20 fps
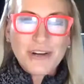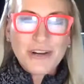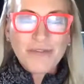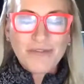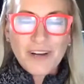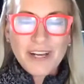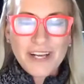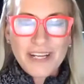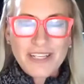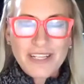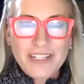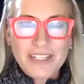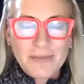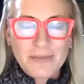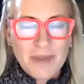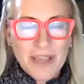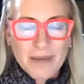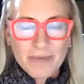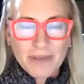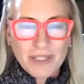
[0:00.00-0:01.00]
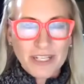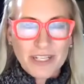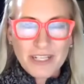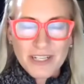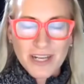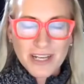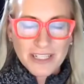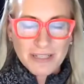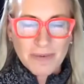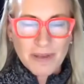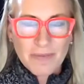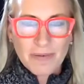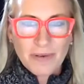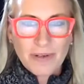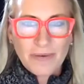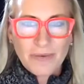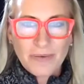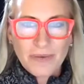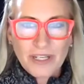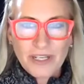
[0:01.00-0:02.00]
fun to be able to talk to
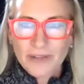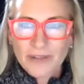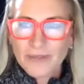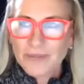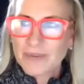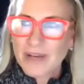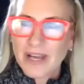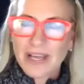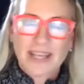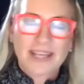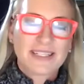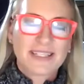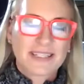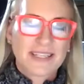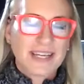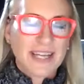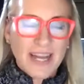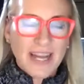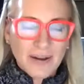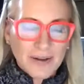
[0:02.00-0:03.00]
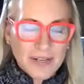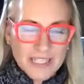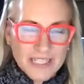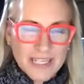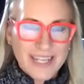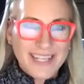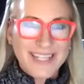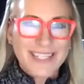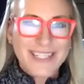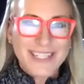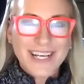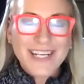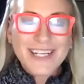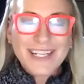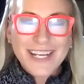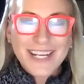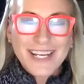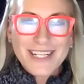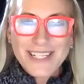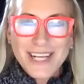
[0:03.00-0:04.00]
people. I guess, like I always say,
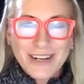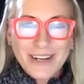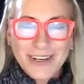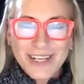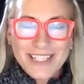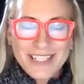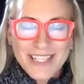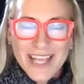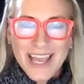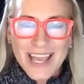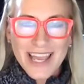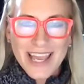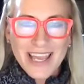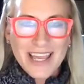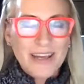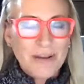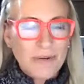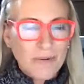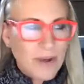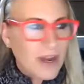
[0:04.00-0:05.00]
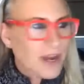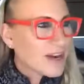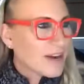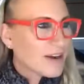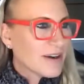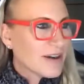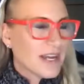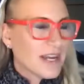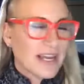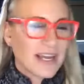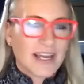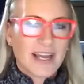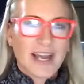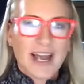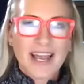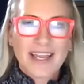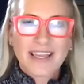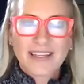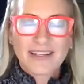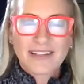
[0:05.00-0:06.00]
Sundays are a day where
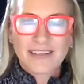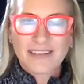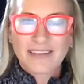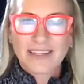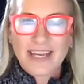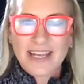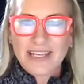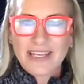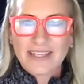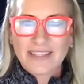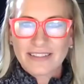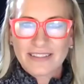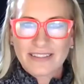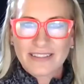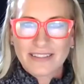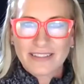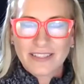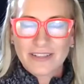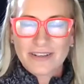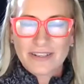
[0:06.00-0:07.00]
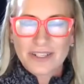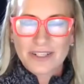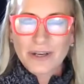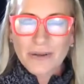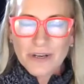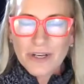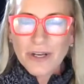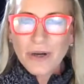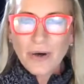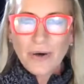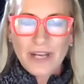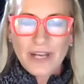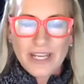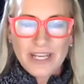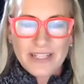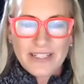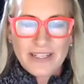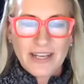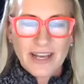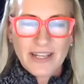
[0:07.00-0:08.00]
I can, like, there's no
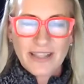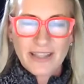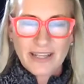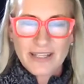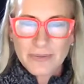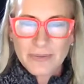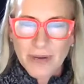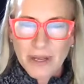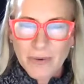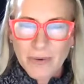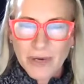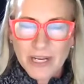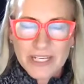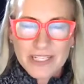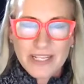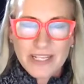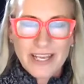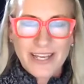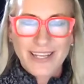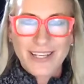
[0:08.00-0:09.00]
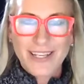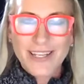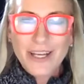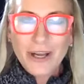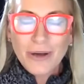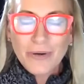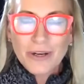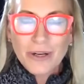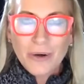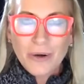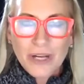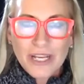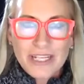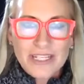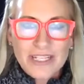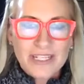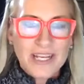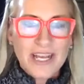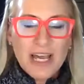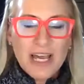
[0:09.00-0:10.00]
noise. That's what I want to say, no
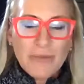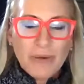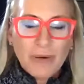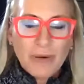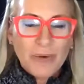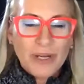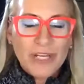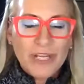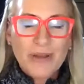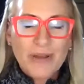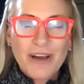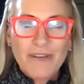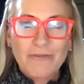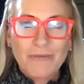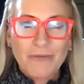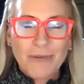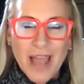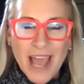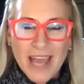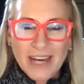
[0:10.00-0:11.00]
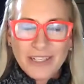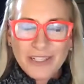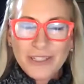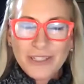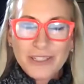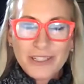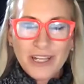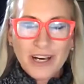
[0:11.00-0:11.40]
noise. But when you have radical